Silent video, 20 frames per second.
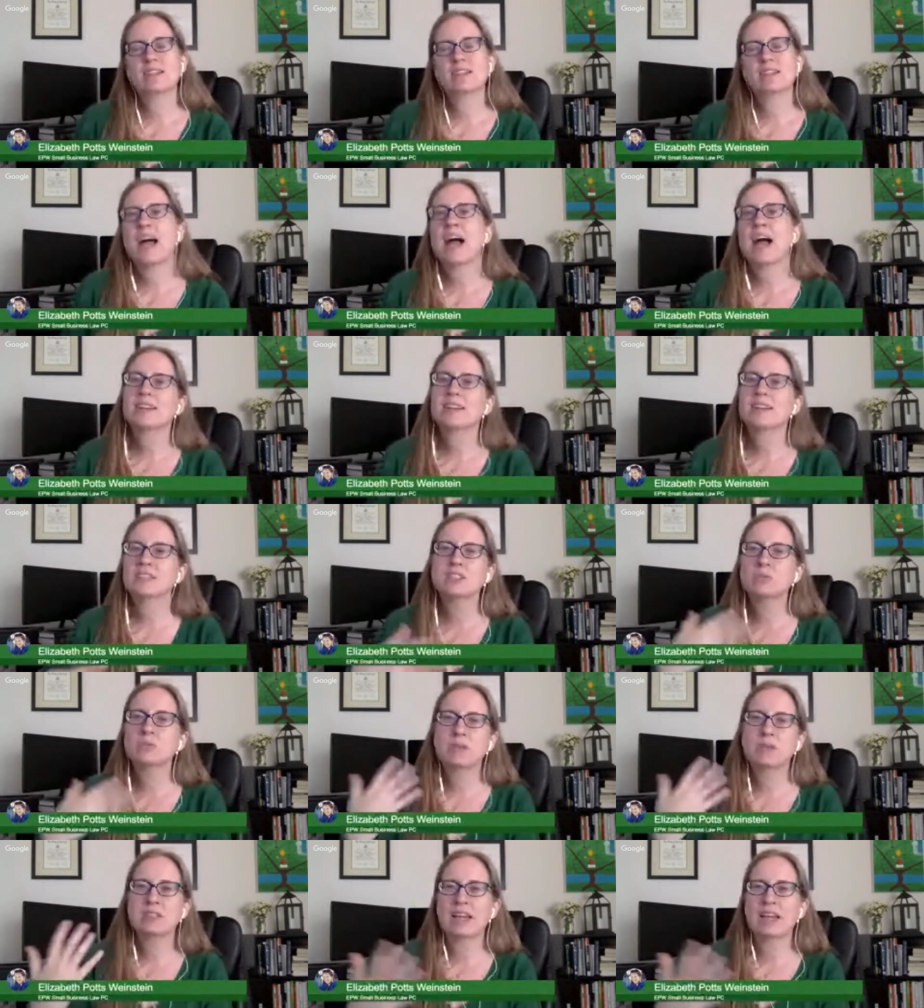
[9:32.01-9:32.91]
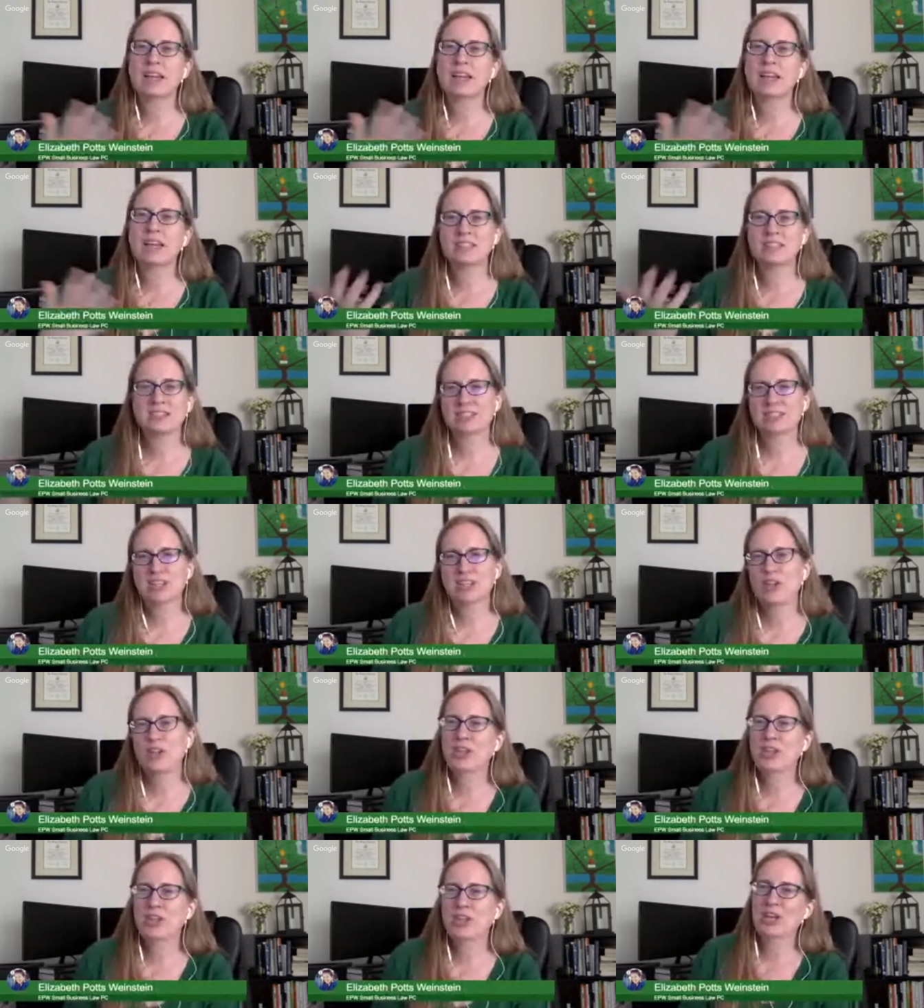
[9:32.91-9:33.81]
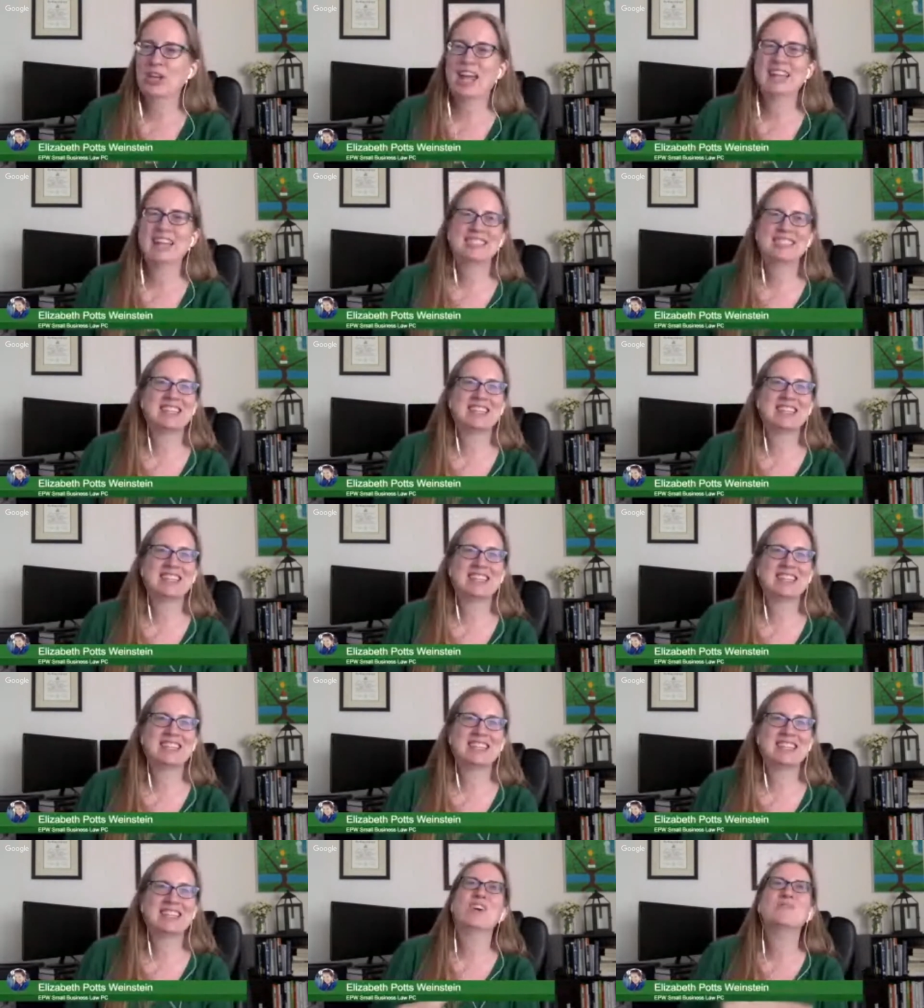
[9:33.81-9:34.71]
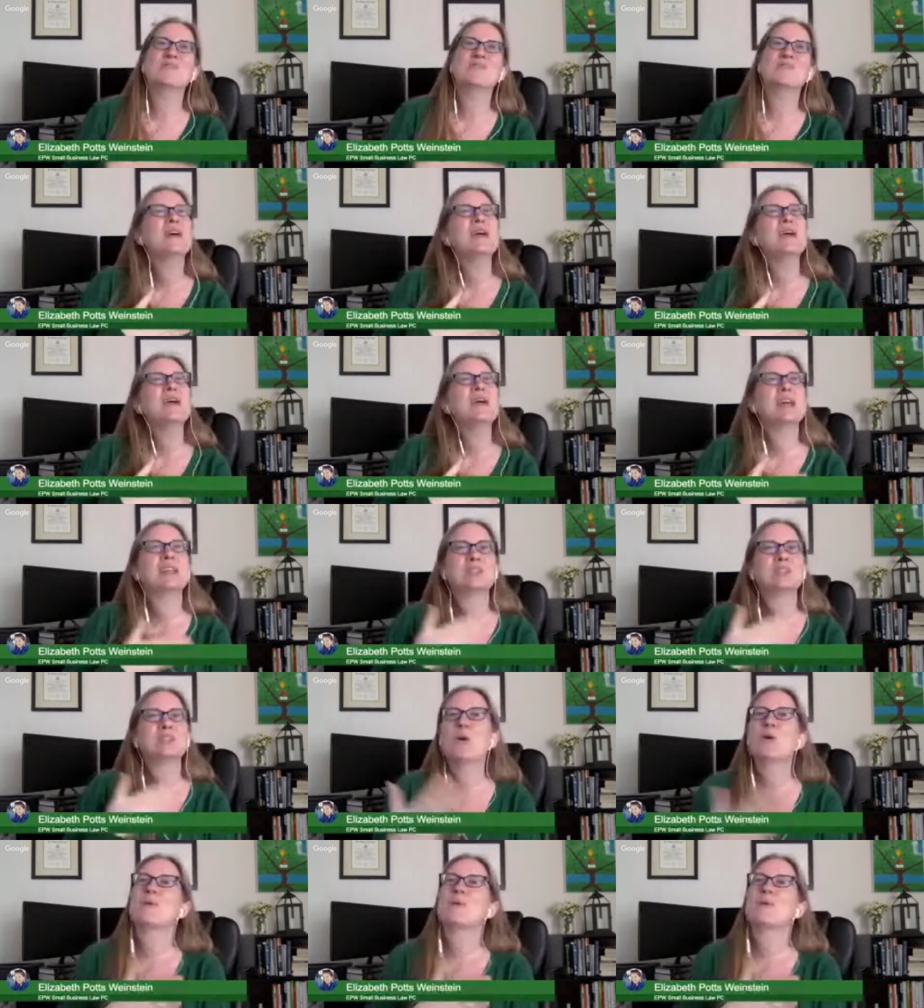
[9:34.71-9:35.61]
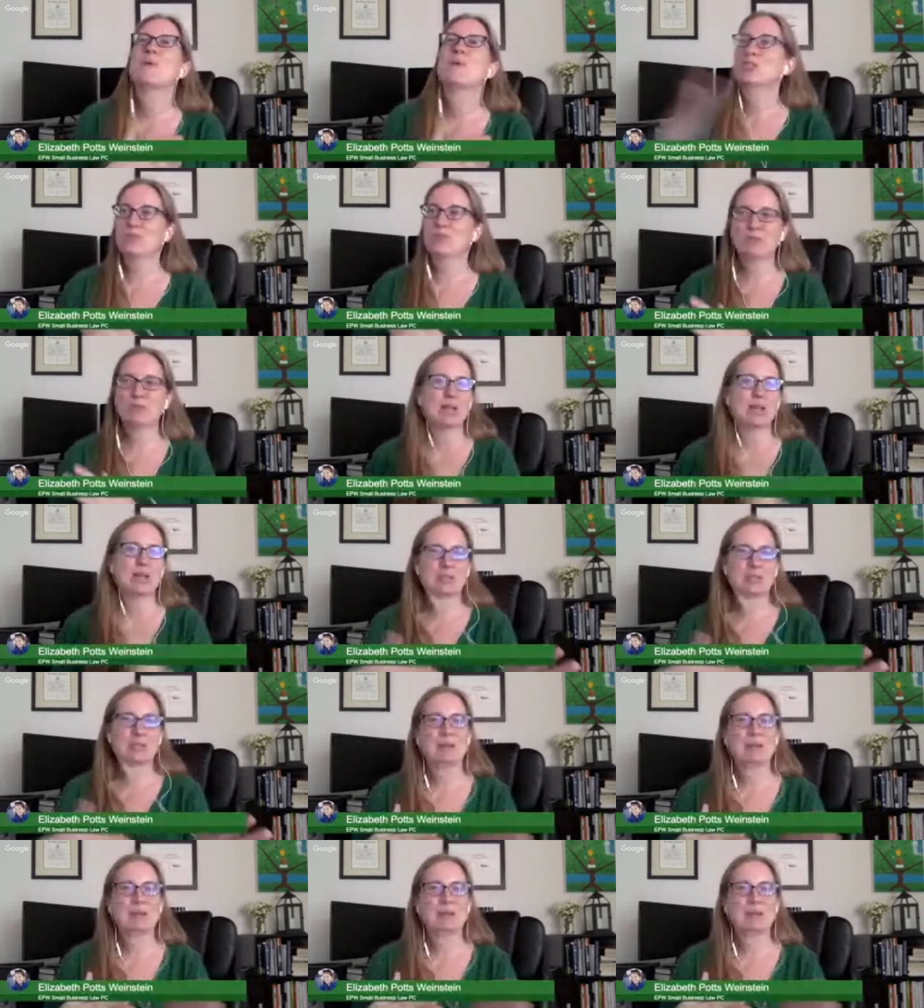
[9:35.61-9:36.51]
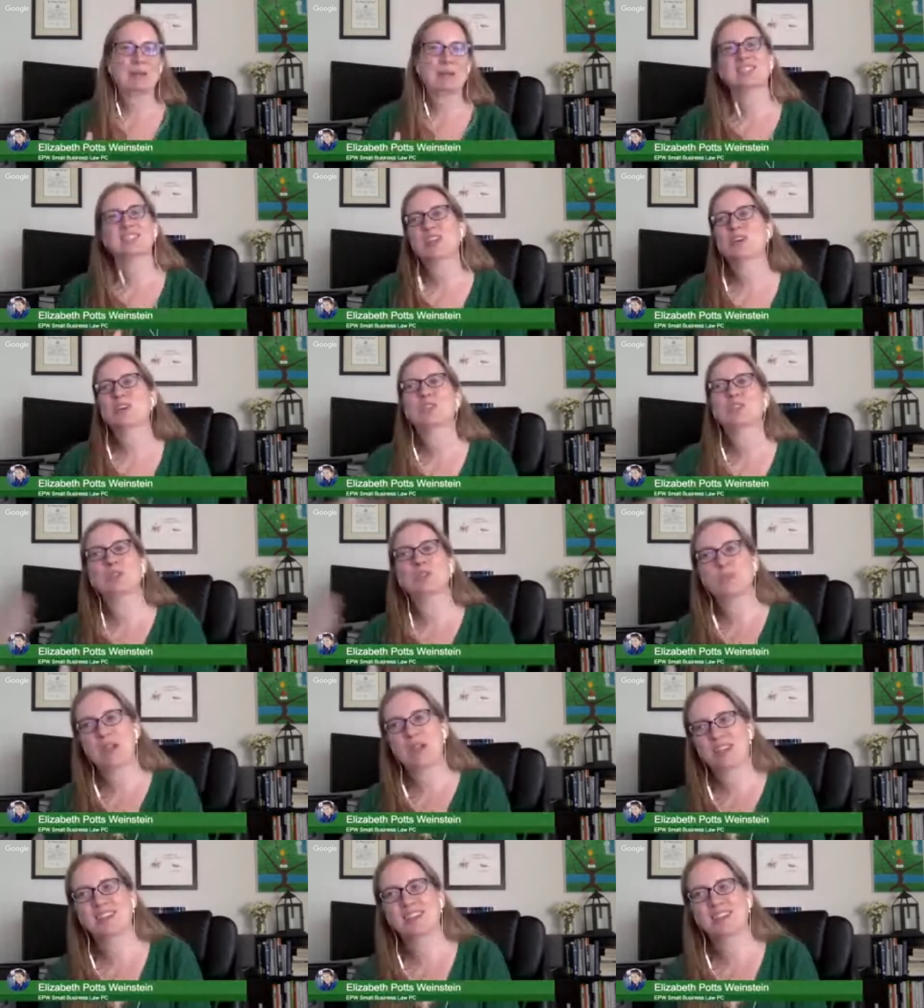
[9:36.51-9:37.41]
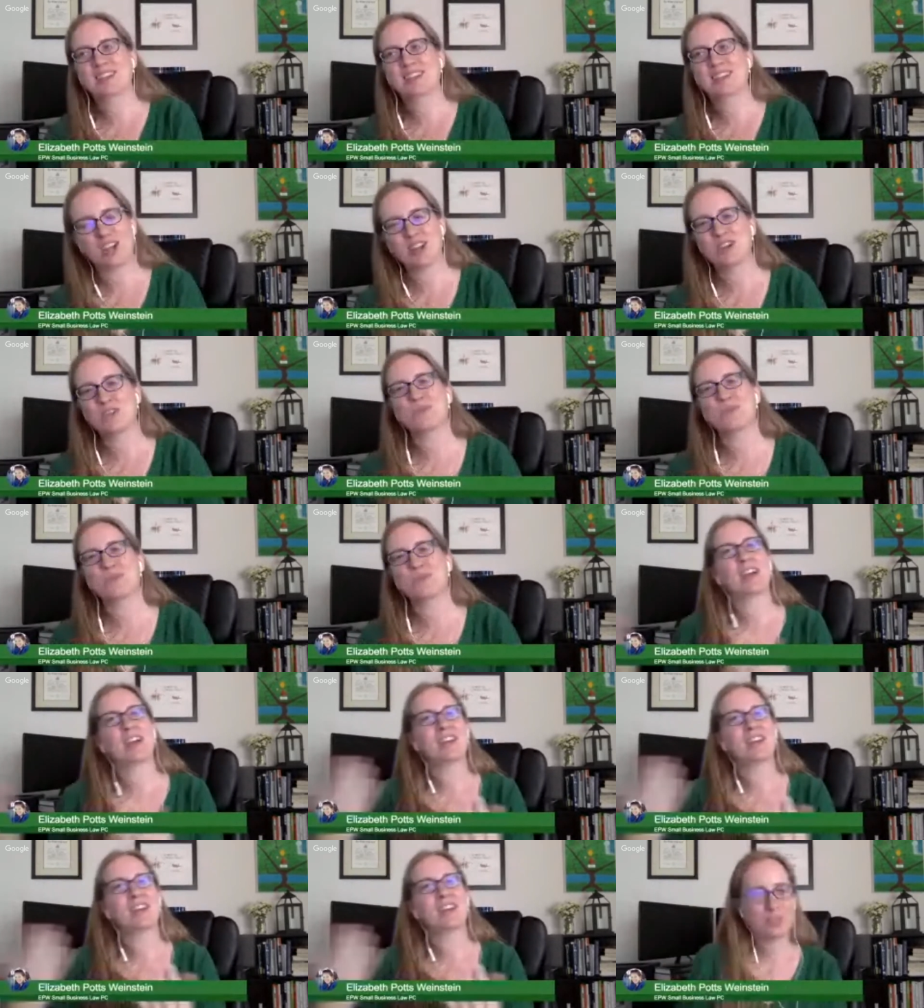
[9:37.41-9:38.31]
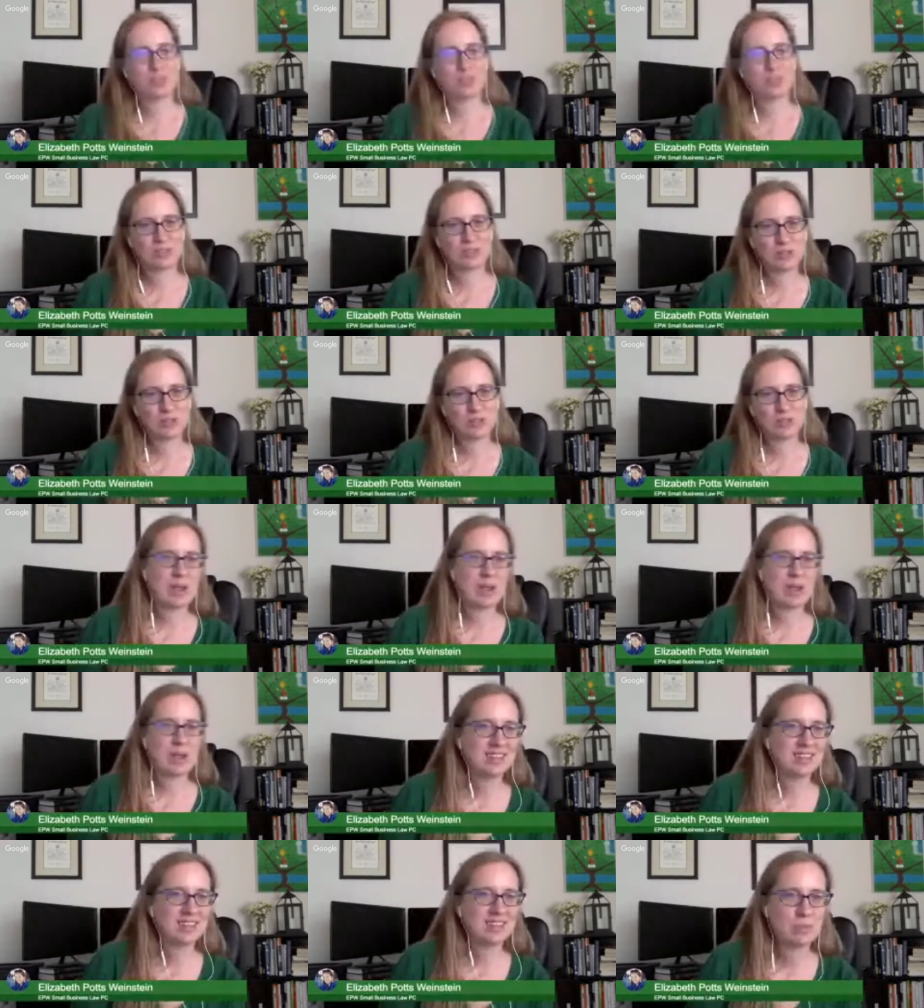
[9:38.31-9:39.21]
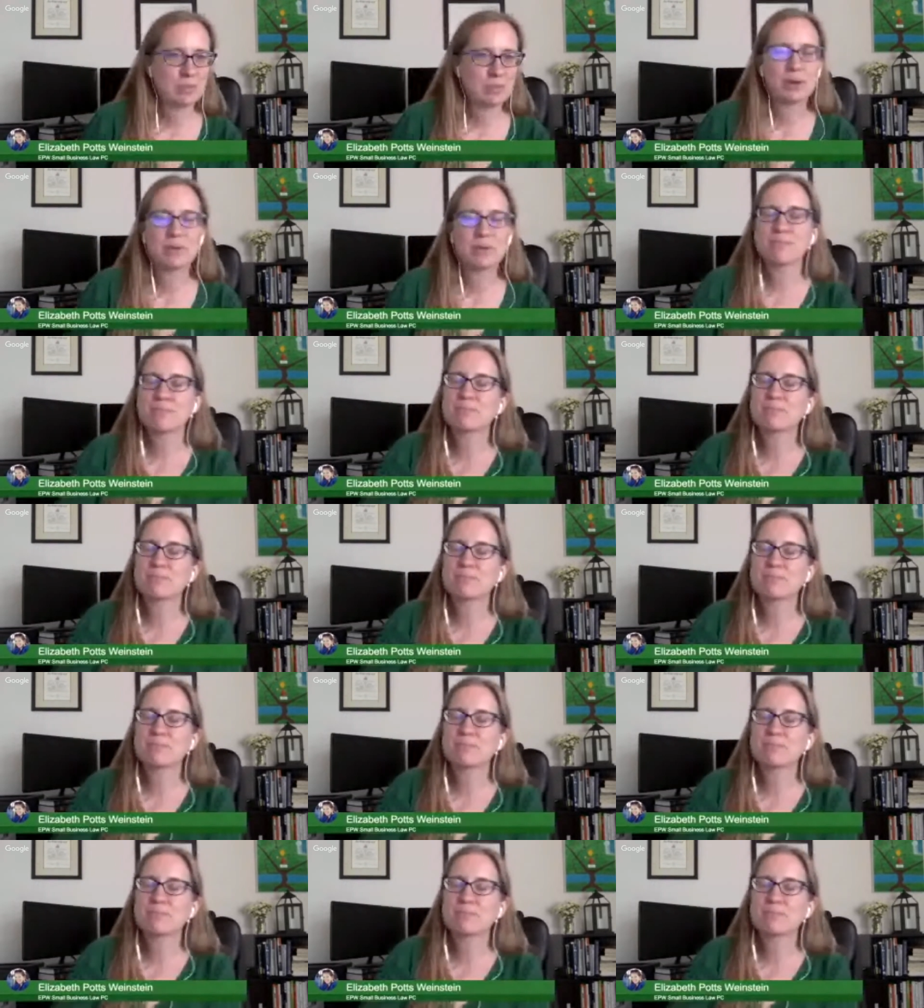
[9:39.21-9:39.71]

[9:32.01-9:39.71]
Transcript: to avoid paying taxes, but that isn't necessarily a good idea. It's more about shifting expenses. Should you pay it in January versus paying it in December?